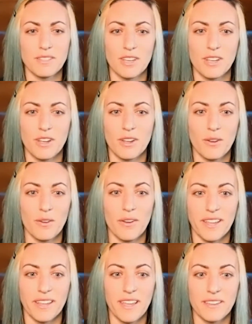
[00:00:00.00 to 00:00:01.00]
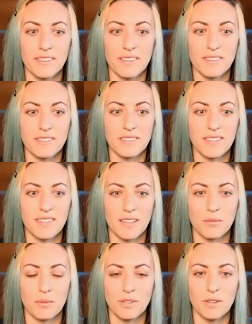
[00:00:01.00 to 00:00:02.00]
So I guess
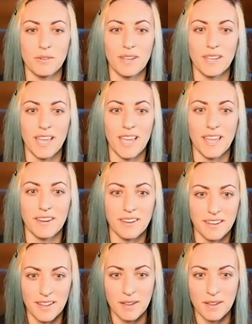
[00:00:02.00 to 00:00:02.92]
that's what we're doing. And